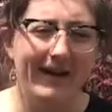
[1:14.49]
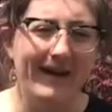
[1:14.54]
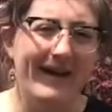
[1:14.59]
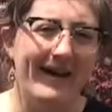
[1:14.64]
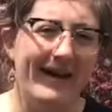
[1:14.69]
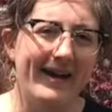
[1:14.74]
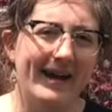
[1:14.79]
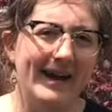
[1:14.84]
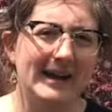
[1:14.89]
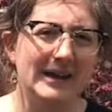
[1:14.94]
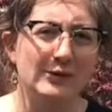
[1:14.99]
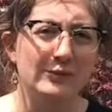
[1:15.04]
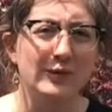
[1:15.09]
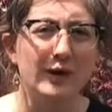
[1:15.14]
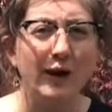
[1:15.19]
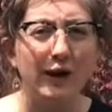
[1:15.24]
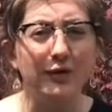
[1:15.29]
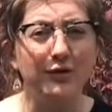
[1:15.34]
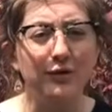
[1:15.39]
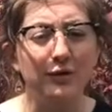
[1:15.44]
And we're
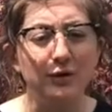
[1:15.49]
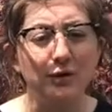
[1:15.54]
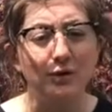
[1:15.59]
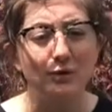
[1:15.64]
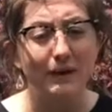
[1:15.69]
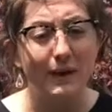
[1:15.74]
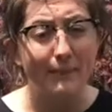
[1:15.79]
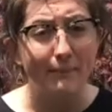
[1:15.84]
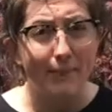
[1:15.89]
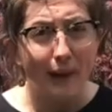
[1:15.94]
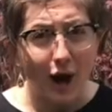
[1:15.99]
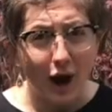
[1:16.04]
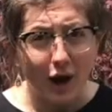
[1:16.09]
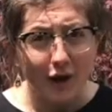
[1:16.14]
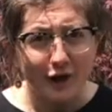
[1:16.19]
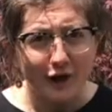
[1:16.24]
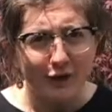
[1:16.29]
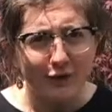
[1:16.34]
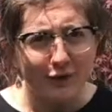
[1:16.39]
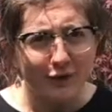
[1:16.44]
also using
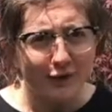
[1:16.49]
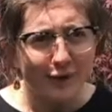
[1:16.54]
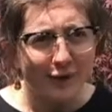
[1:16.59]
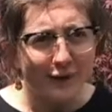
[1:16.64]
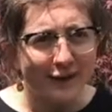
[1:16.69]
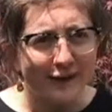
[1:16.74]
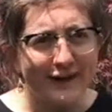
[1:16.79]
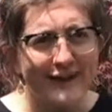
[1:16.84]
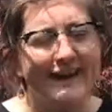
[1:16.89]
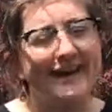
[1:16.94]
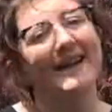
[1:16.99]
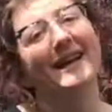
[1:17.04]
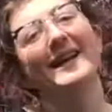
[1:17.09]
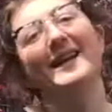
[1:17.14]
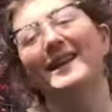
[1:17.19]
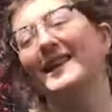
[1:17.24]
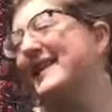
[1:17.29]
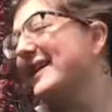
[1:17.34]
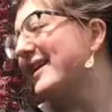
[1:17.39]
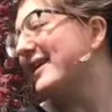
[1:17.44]
potting soil
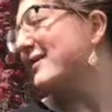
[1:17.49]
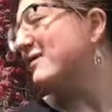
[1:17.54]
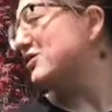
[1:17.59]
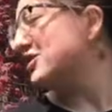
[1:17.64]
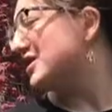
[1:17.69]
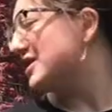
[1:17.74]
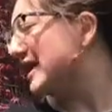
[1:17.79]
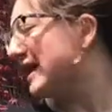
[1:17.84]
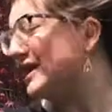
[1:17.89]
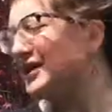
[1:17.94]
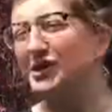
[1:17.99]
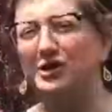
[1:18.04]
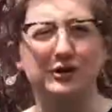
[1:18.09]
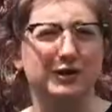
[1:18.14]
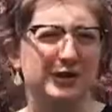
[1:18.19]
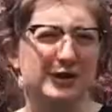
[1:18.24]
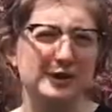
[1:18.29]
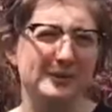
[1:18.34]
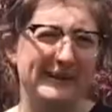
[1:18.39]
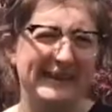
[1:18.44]
instead of just like
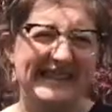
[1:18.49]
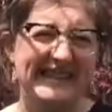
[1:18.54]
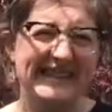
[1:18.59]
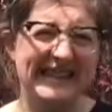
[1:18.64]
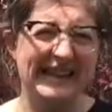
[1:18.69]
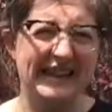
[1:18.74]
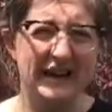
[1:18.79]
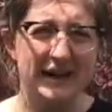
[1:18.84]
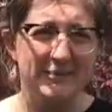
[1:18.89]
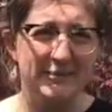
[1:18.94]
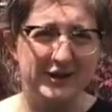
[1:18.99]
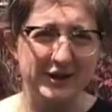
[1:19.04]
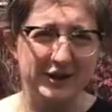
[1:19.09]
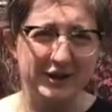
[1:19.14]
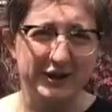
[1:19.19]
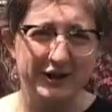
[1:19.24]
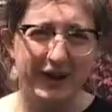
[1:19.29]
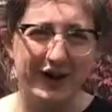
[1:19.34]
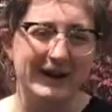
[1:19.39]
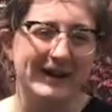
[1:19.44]
dirt you might dig up in your
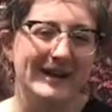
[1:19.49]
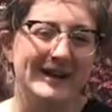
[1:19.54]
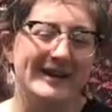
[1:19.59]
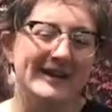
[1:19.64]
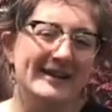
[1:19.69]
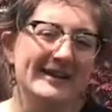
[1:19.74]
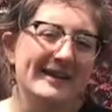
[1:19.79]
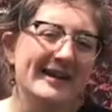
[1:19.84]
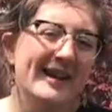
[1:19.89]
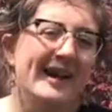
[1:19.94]
garden.